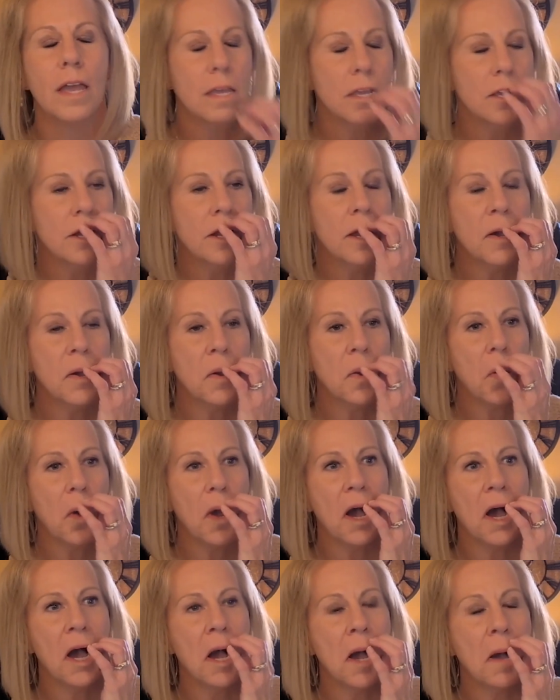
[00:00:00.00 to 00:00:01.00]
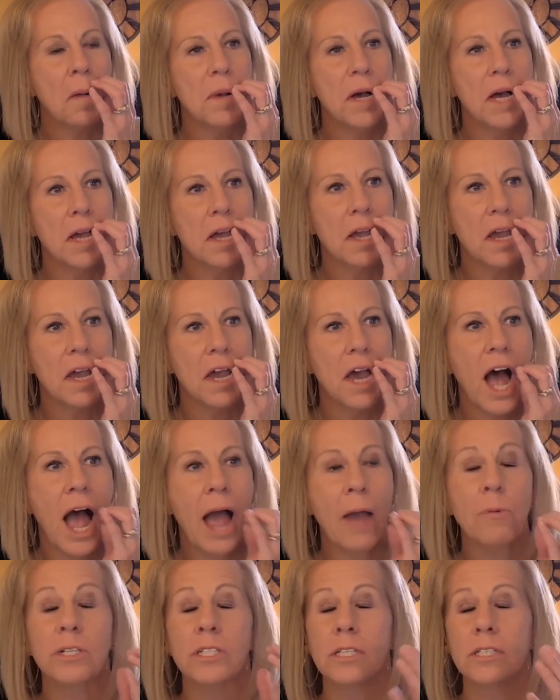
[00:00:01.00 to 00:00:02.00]
You know,
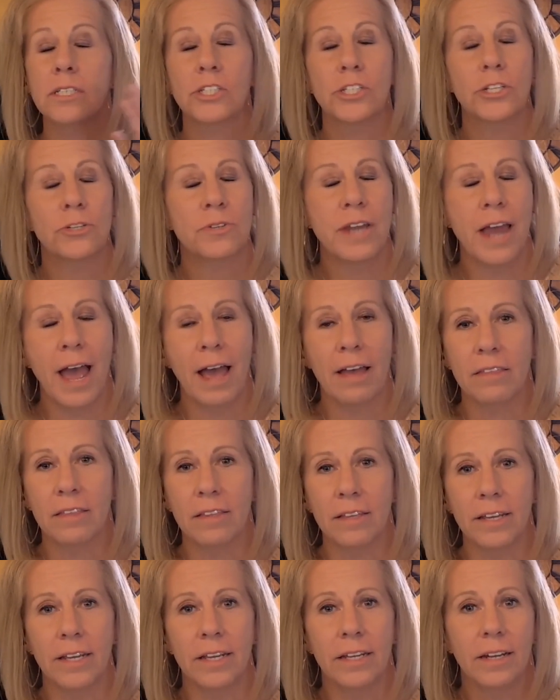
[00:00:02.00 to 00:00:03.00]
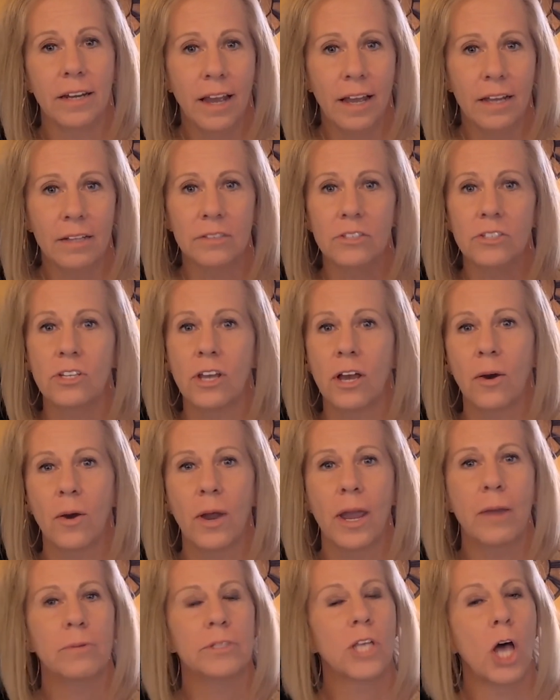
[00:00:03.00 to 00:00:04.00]
I was a student athlete. And so
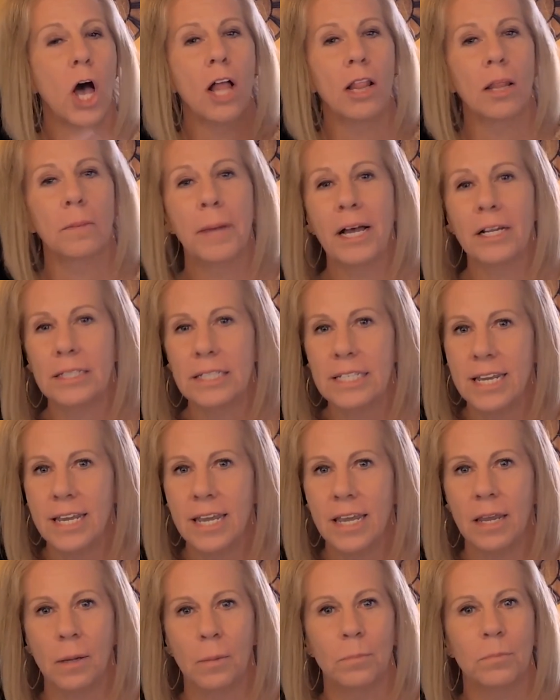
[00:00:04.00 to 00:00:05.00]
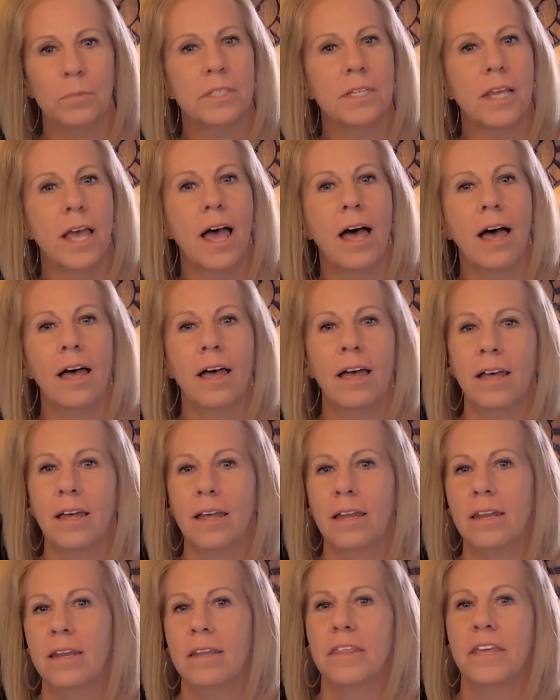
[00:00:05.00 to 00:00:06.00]
it was all about teams
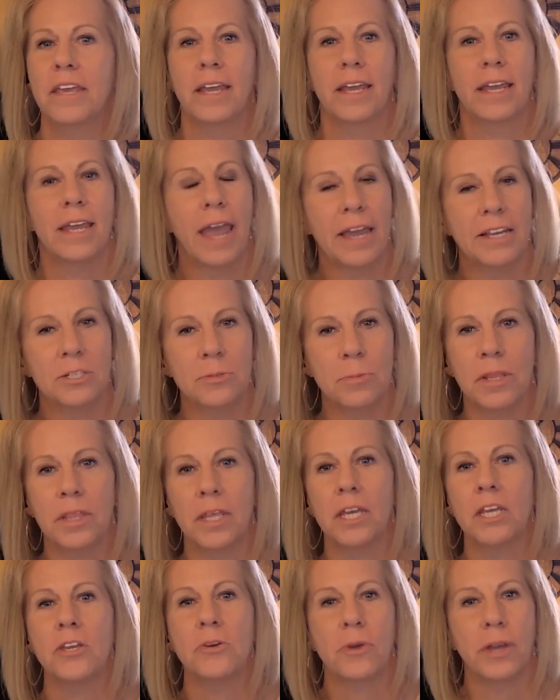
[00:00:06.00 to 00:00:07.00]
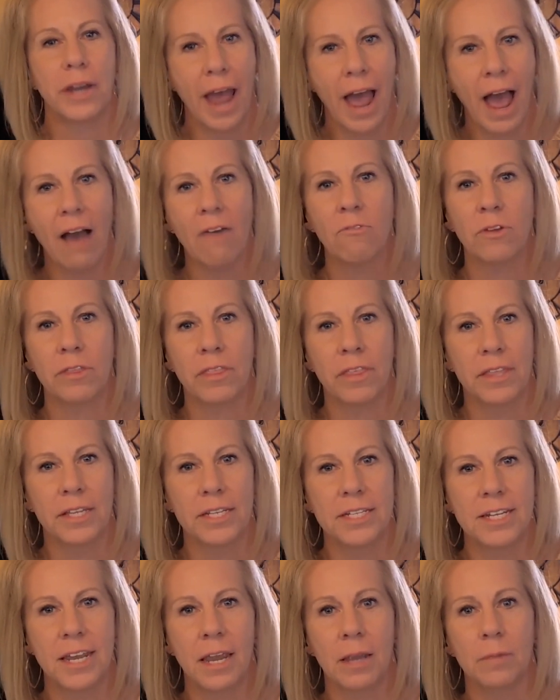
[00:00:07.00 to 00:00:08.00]
and the engagement that you could have within
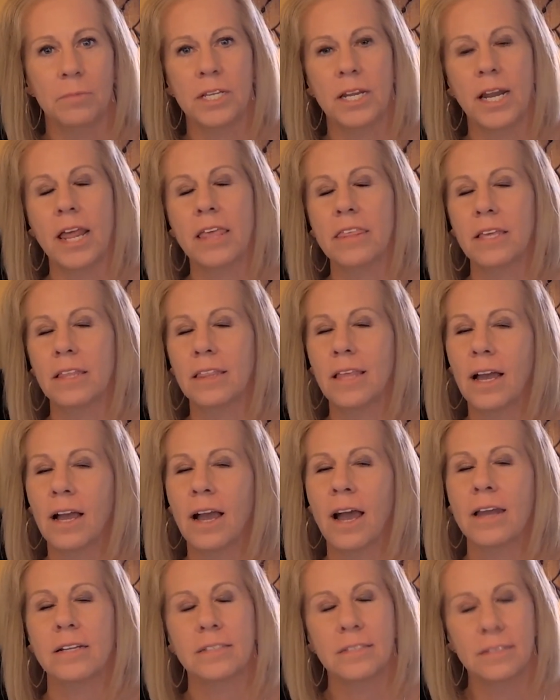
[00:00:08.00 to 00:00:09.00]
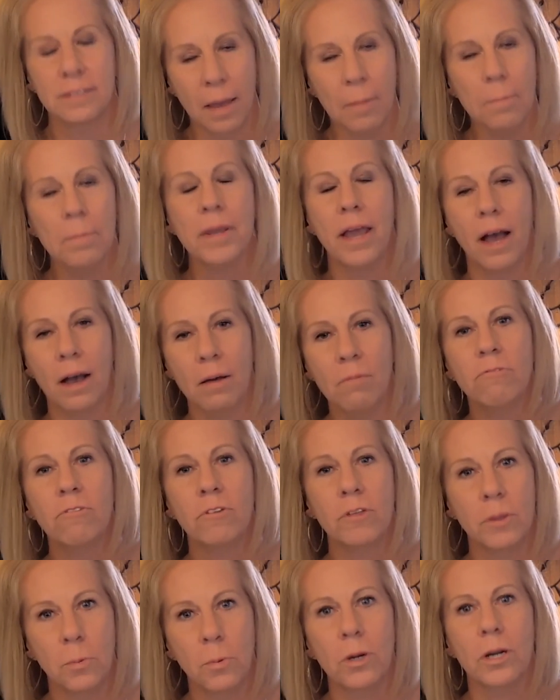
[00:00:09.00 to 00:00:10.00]
the teams. And I think that kind of set me up
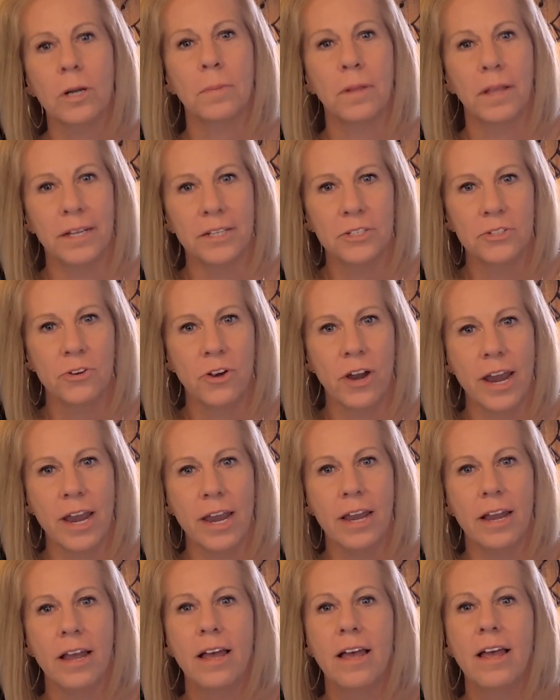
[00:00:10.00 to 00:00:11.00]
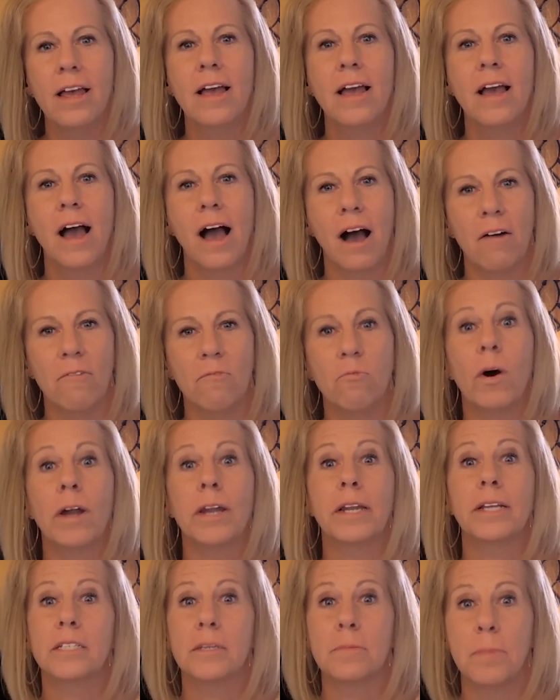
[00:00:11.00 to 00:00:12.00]
for the workplace, right? Of
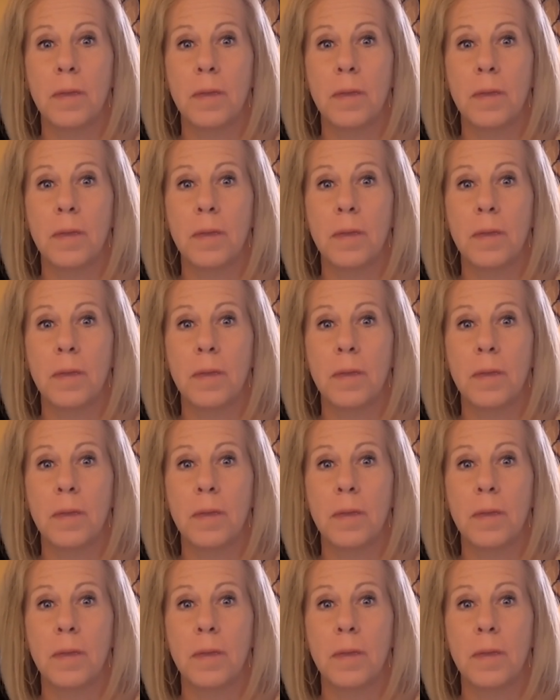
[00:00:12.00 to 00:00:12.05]
wanting to